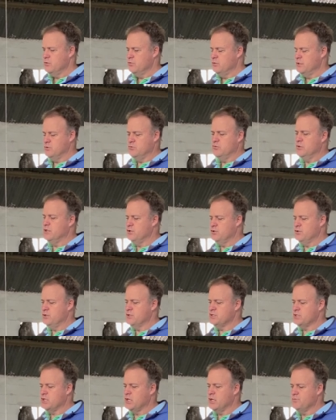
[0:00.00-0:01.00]
when, when you're doing
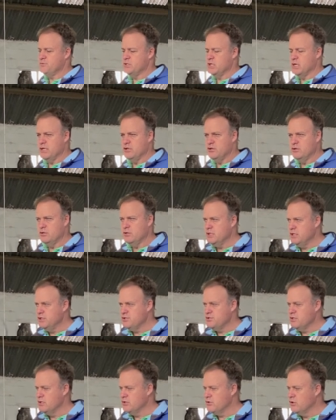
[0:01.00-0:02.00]
sculpture and you
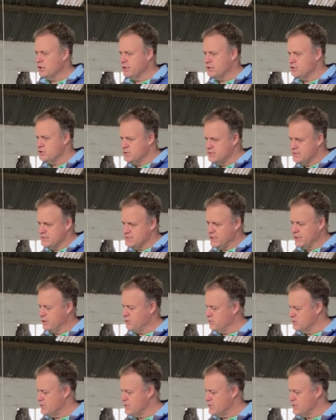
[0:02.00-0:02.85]
need to look, check your